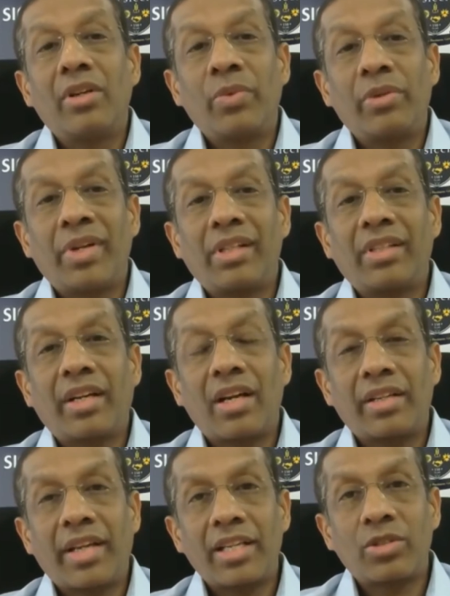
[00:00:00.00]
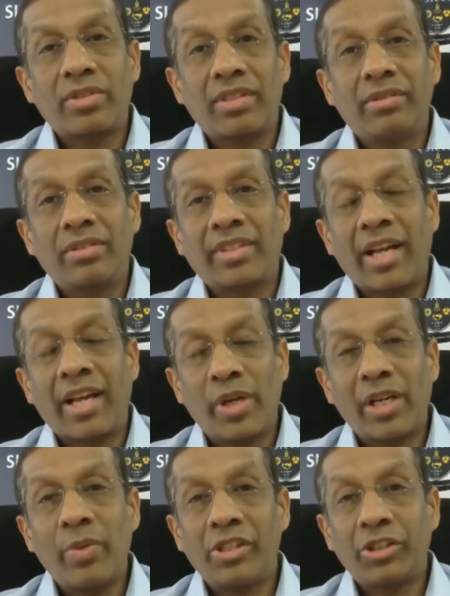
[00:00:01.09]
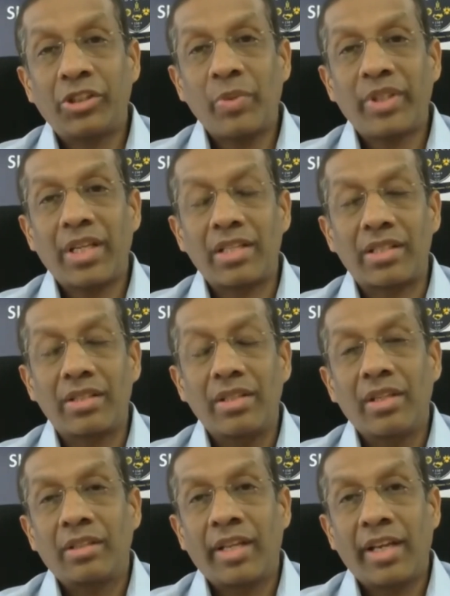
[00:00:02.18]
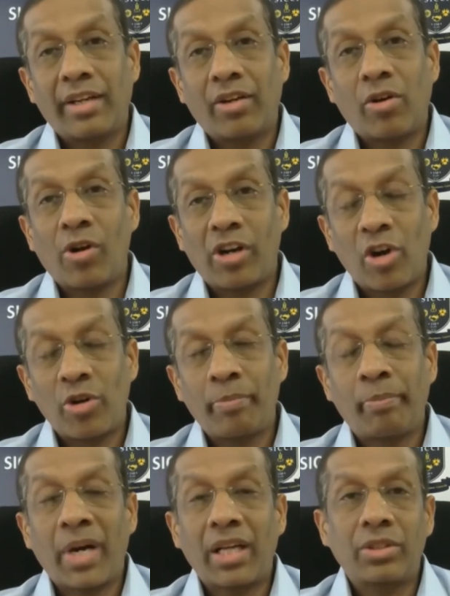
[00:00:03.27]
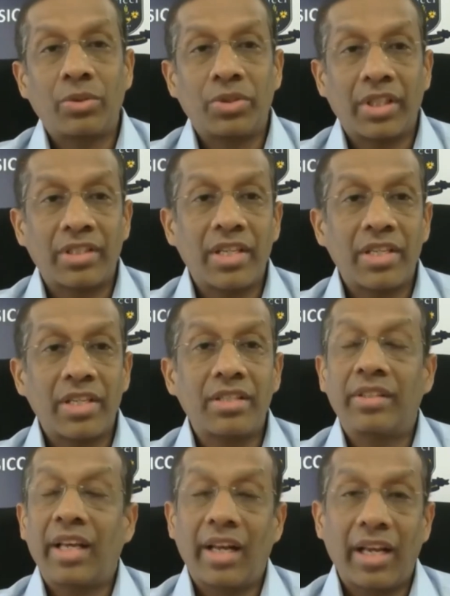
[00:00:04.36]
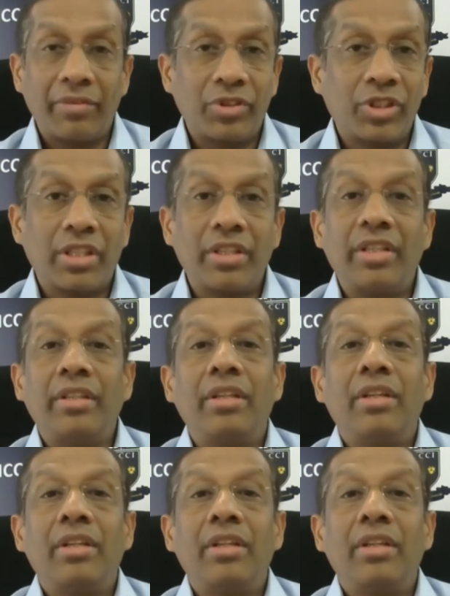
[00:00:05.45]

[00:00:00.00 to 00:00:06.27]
We felt that our guests can very well share with us their all-round path to success, their life's journey,